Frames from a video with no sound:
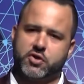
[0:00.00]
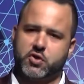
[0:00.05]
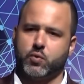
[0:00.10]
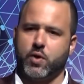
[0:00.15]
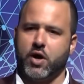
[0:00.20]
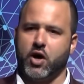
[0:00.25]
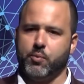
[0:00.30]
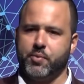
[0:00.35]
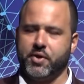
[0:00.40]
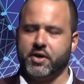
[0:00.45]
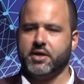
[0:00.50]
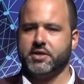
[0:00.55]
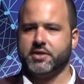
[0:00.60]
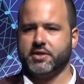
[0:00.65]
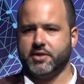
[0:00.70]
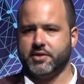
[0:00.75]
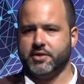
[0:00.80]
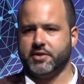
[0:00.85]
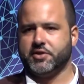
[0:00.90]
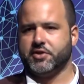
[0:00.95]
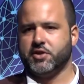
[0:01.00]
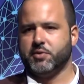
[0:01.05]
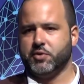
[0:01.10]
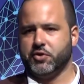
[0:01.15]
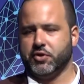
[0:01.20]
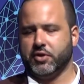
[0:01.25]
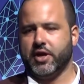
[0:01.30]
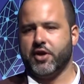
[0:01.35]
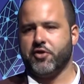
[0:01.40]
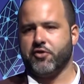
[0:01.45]
as well because of the
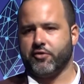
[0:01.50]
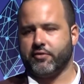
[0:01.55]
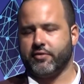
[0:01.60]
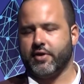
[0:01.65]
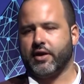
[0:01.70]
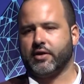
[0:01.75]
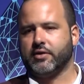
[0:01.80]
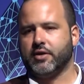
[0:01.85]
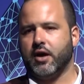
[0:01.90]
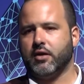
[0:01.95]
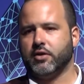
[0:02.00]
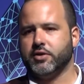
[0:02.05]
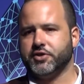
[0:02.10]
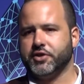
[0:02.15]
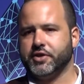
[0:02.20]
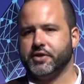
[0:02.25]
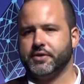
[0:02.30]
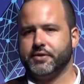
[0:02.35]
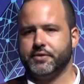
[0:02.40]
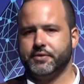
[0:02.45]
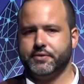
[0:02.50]
distributed ledger technology.